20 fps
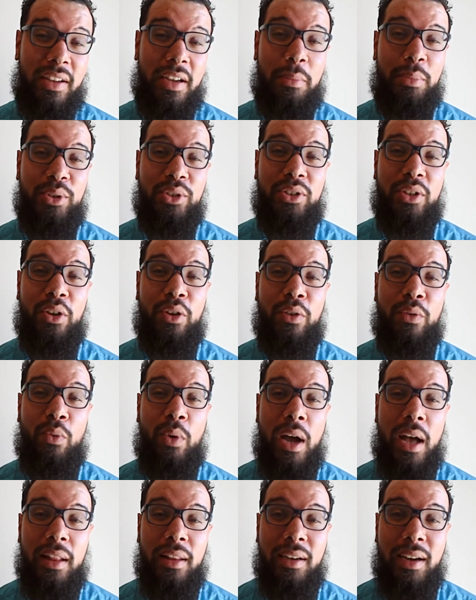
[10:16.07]
episode of
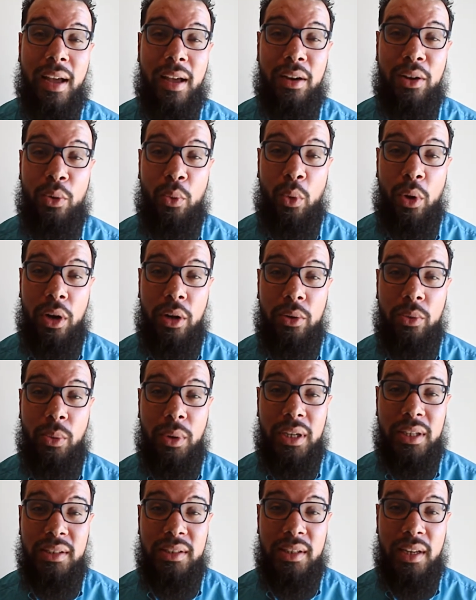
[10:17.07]
Wilding Out in the Word
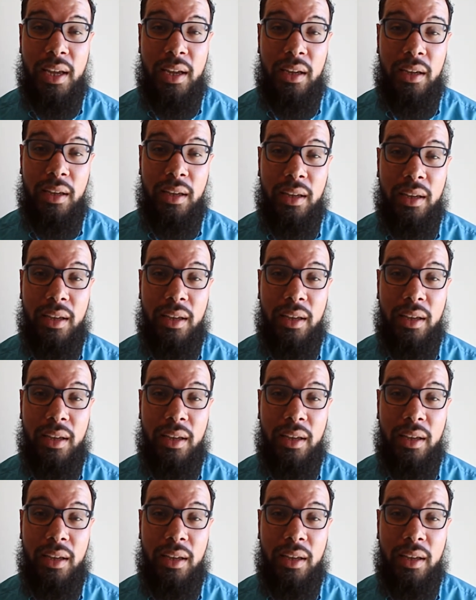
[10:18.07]
Wednesday.